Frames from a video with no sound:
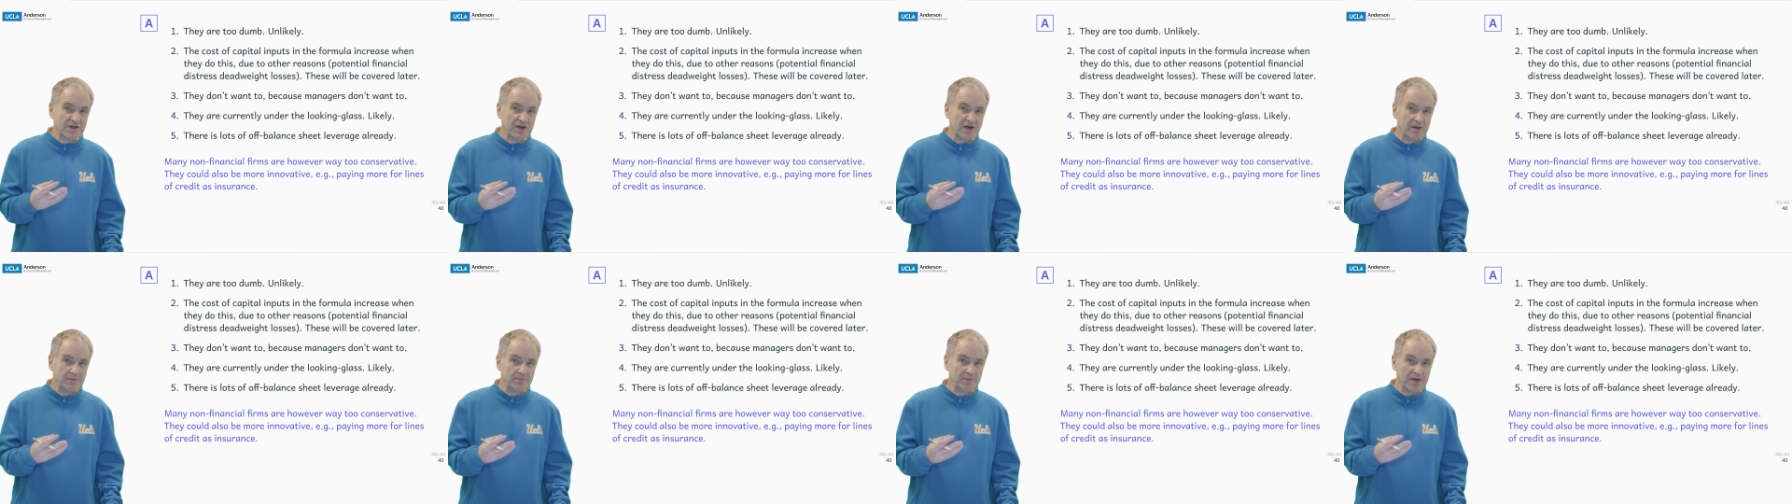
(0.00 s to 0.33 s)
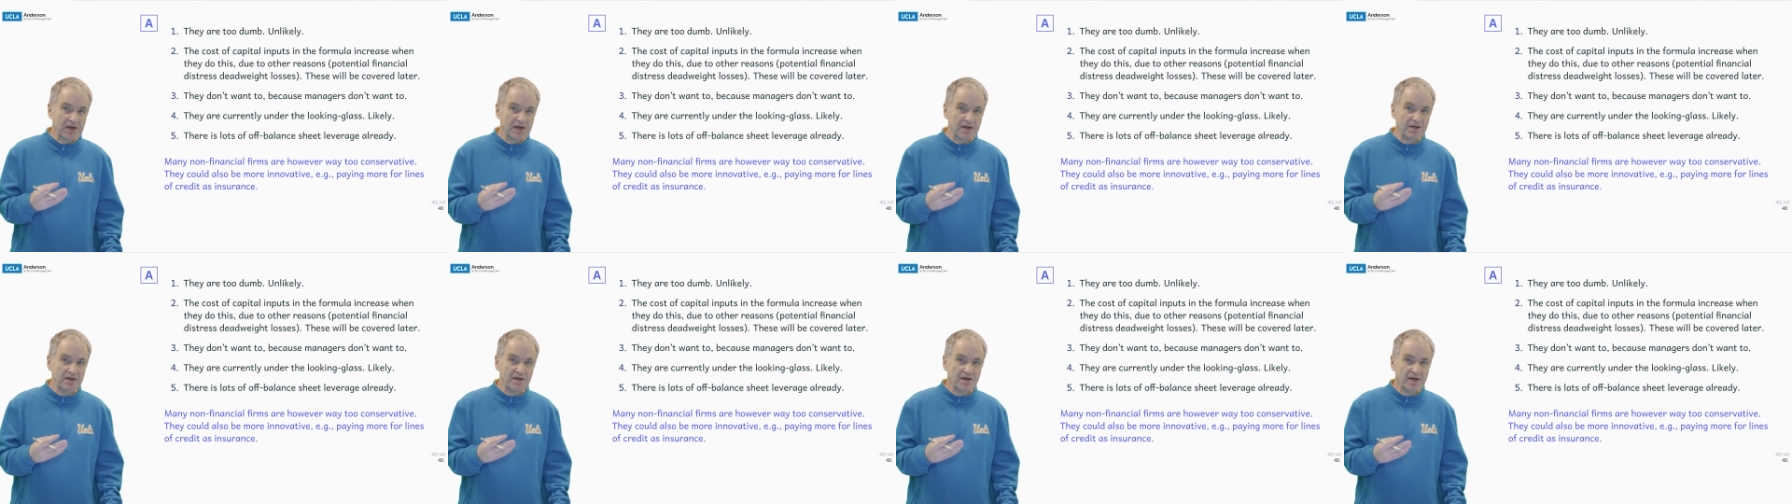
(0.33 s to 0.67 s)
come
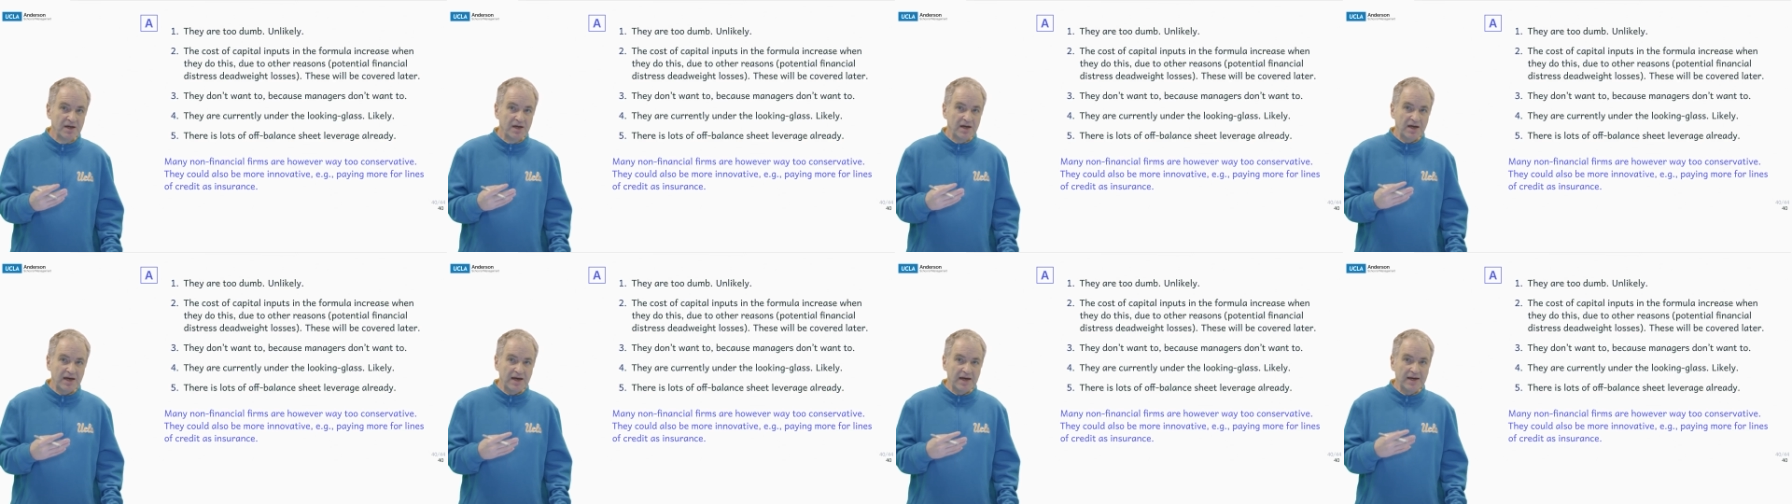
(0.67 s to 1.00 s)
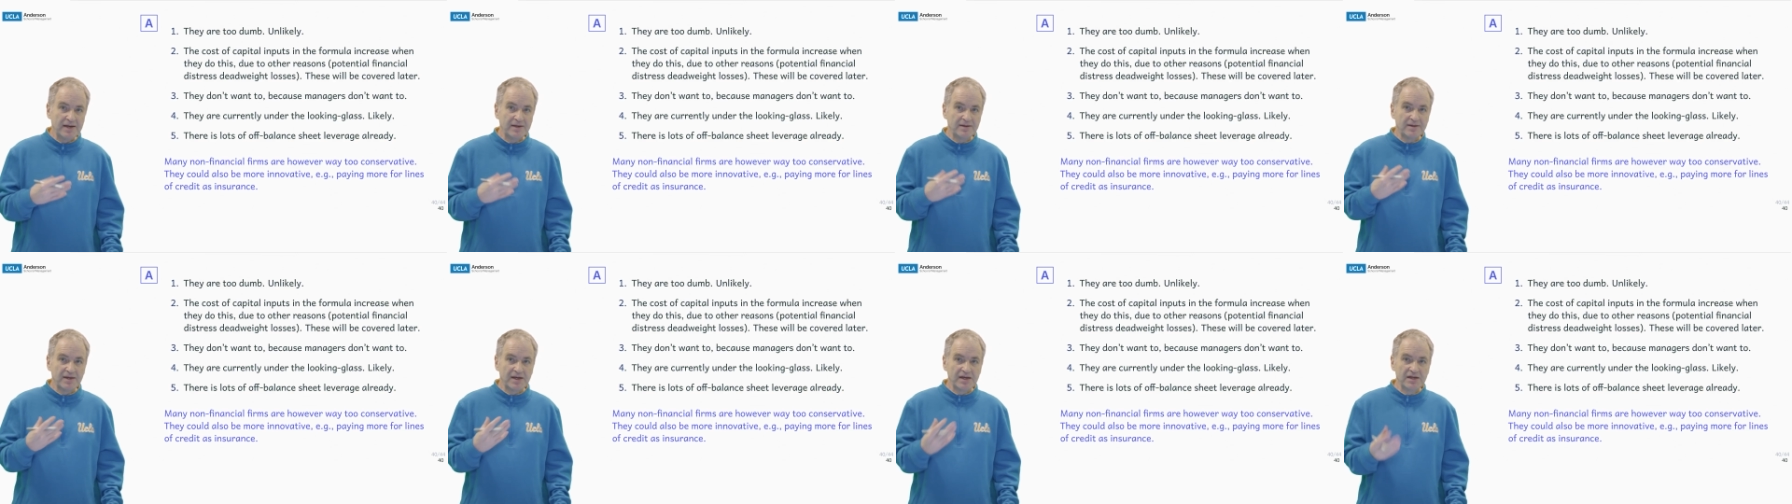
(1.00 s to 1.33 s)
in
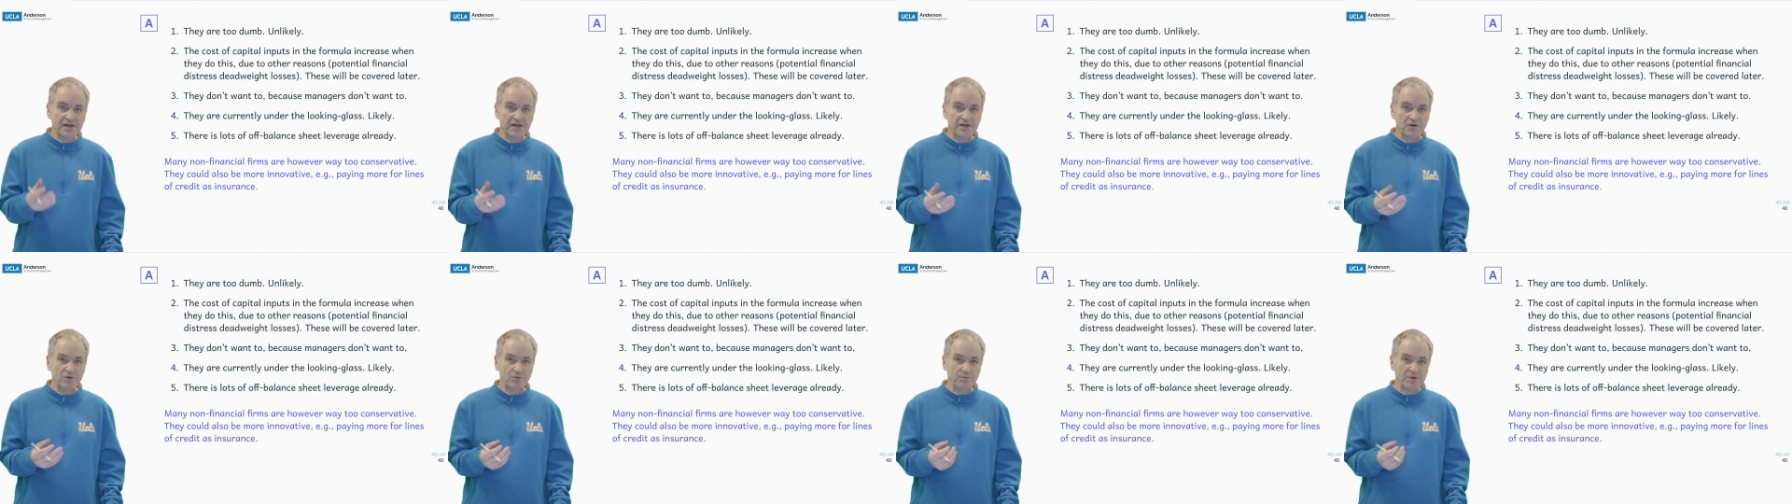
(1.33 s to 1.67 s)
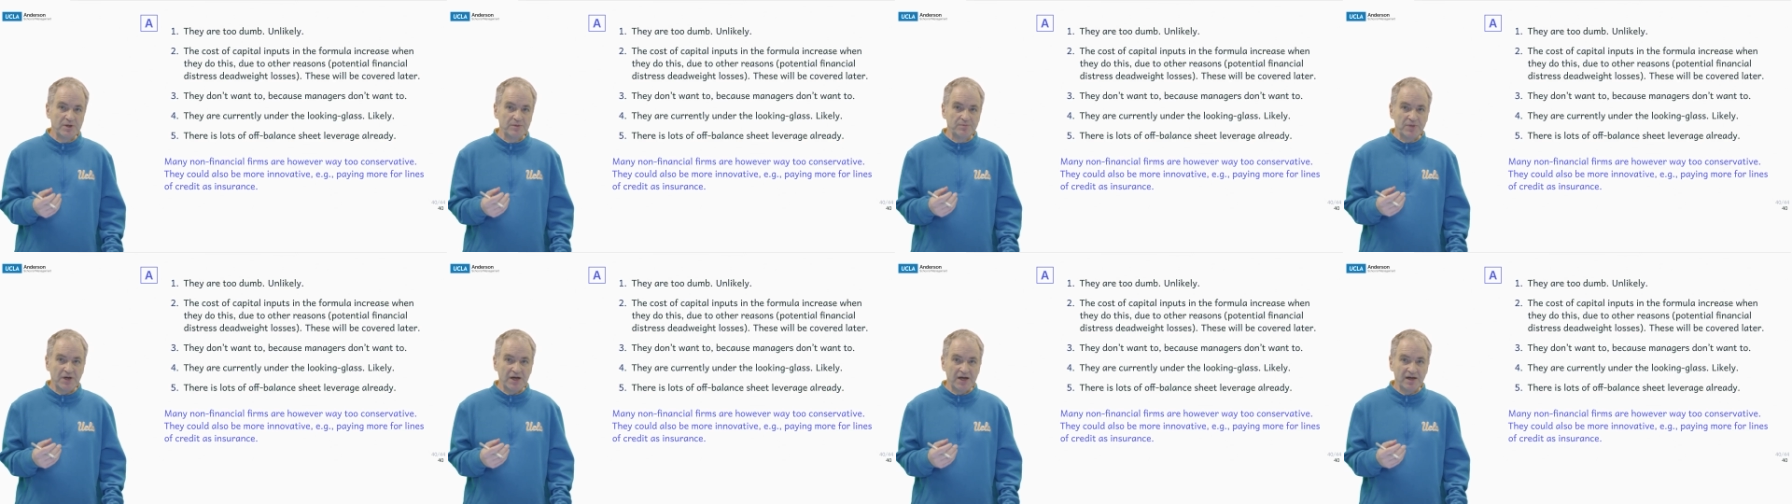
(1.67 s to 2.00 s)
and they need to
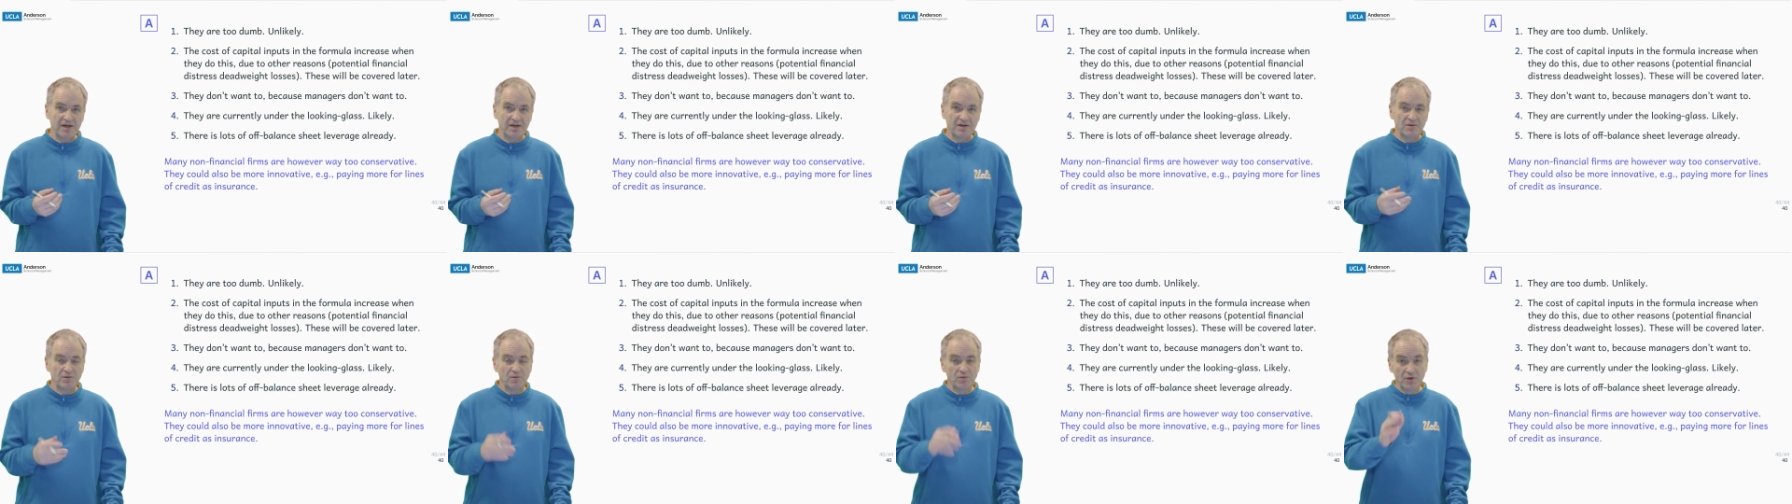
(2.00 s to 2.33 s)
be paid.